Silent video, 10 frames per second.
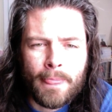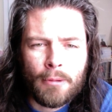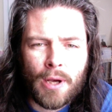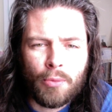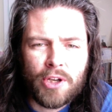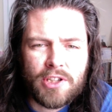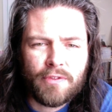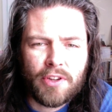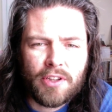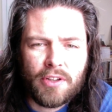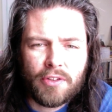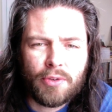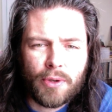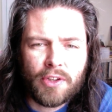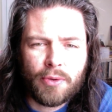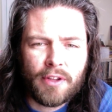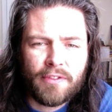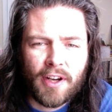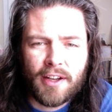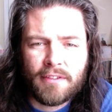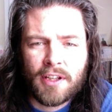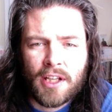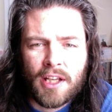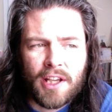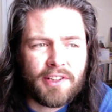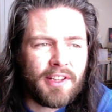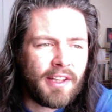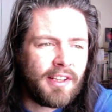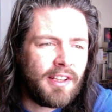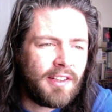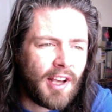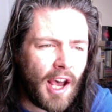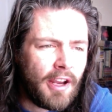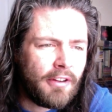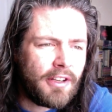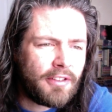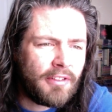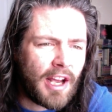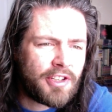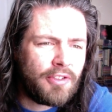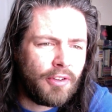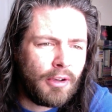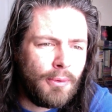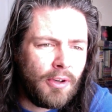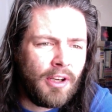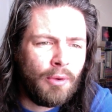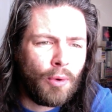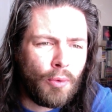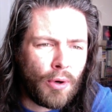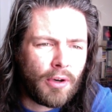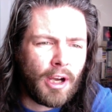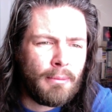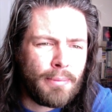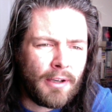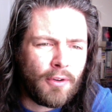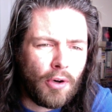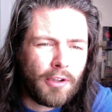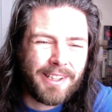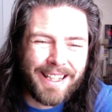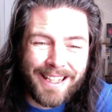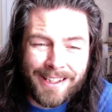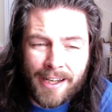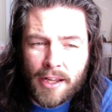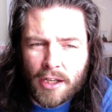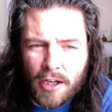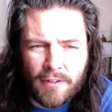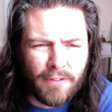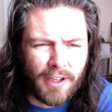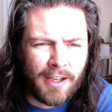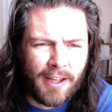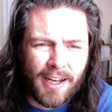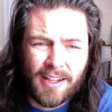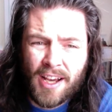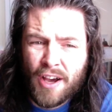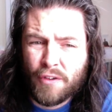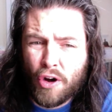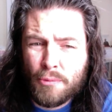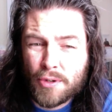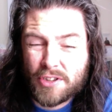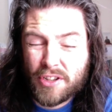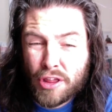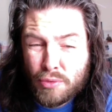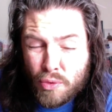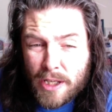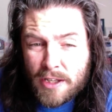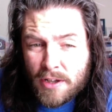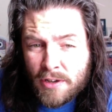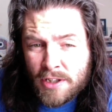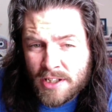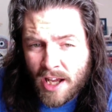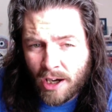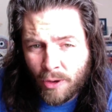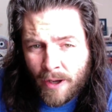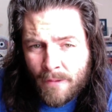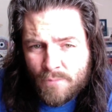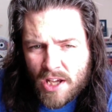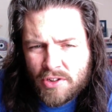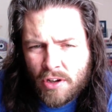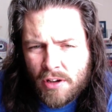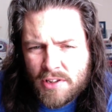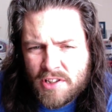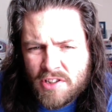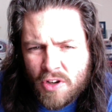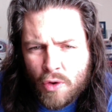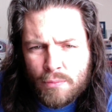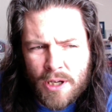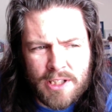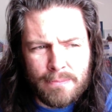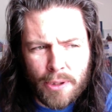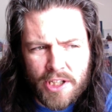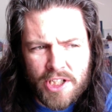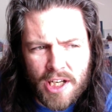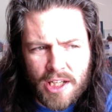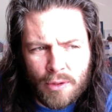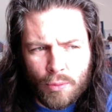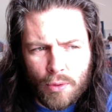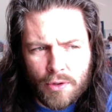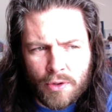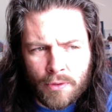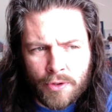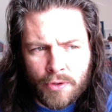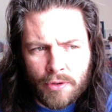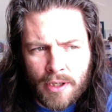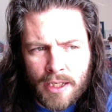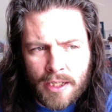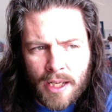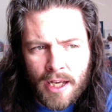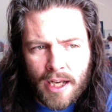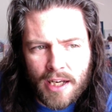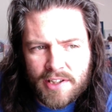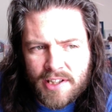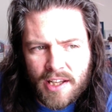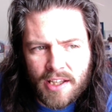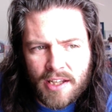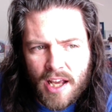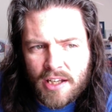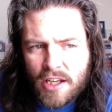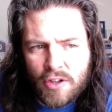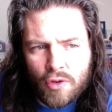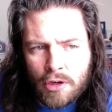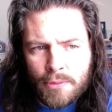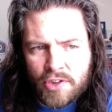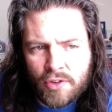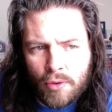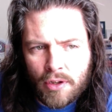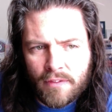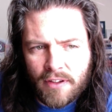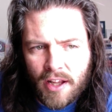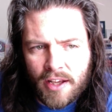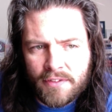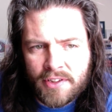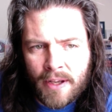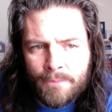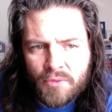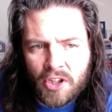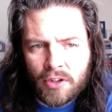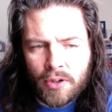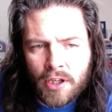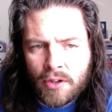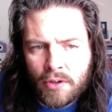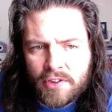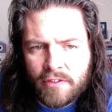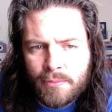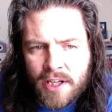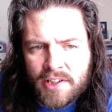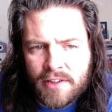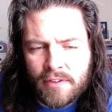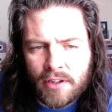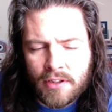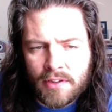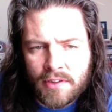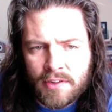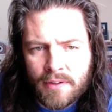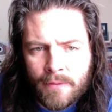My wish for the year 2025 is that the entire international community will work above all to end the conflict that, for almost 3 years now, has caused so much bloodshed in war-torn Ukraine and has taken an enormous toll of lives, including those of many civilians.